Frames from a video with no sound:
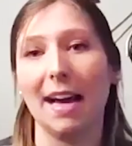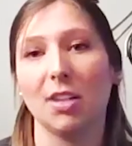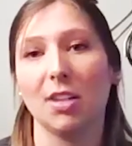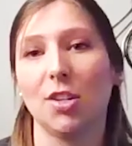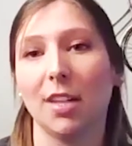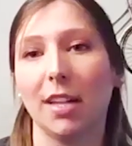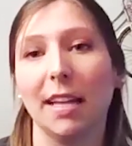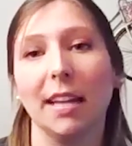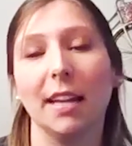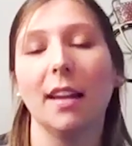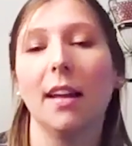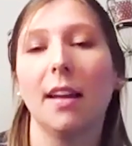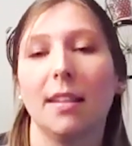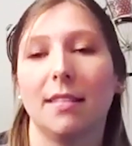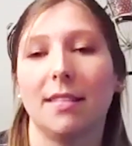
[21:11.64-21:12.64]

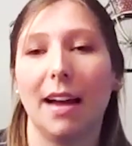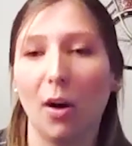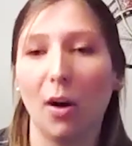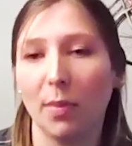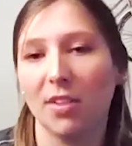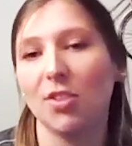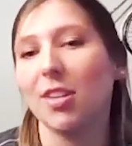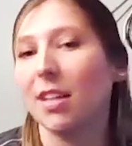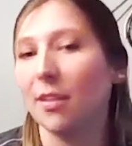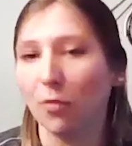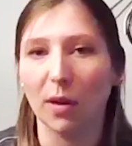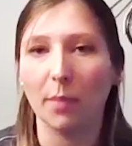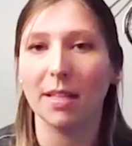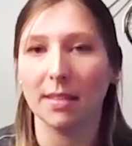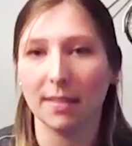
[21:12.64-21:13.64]
action to help achieve
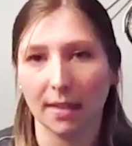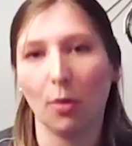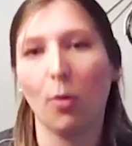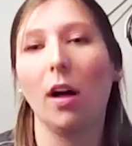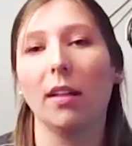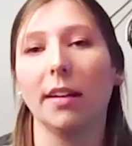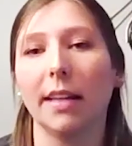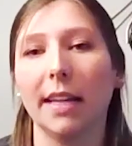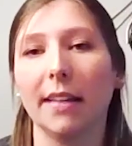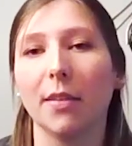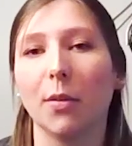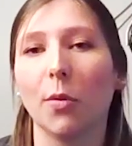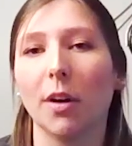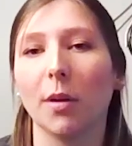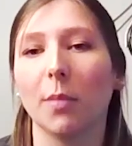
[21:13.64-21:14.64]
women's equality in
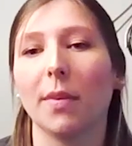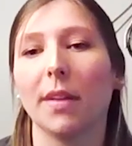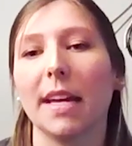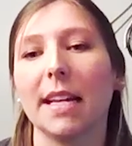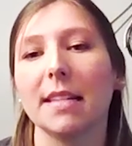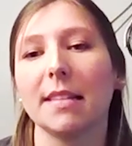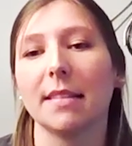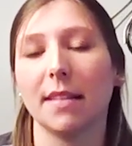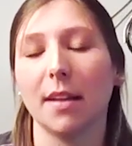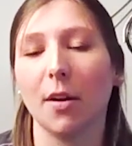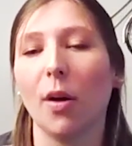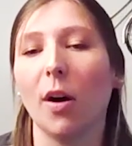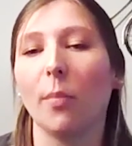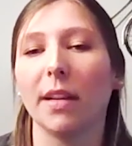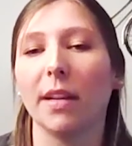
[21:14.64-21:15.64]
the workplace so
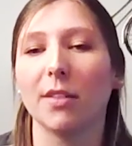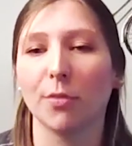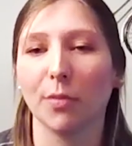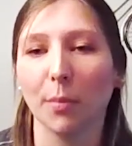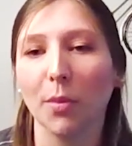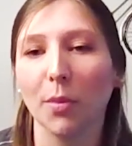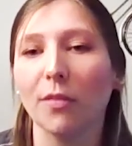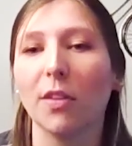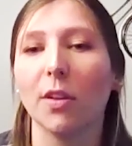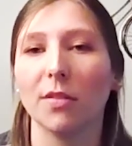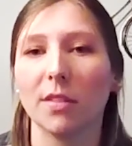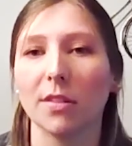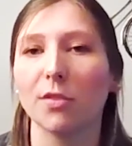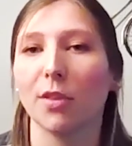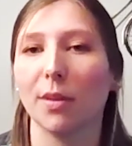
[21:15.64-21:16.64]
helping to remove
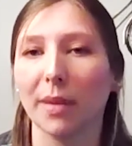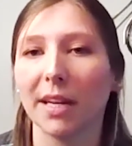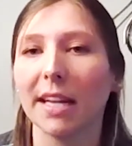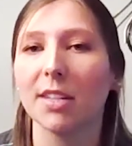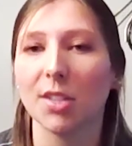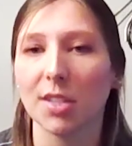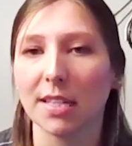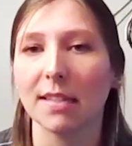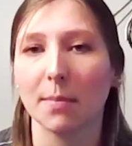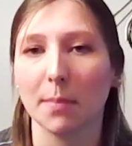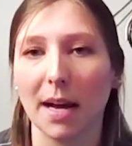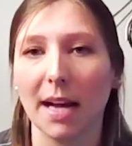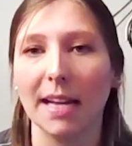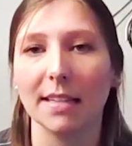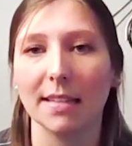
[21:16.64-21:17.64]
those discriminations and
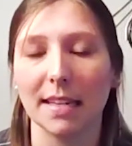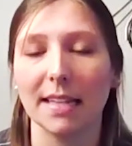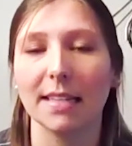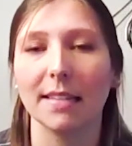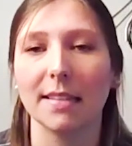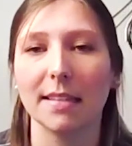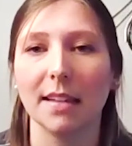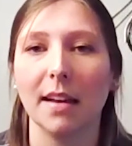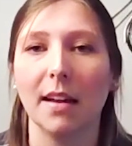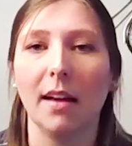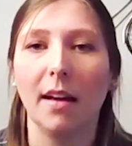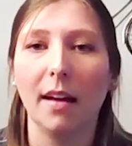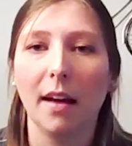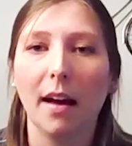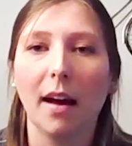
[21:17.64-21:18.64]
biases
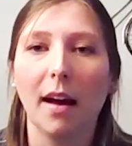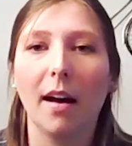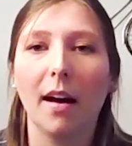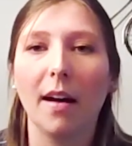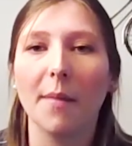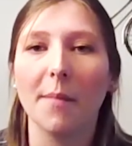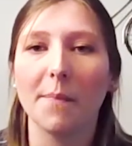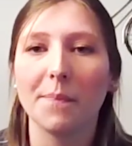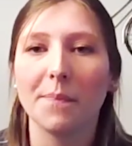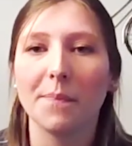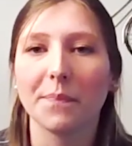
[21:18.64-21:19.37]
um,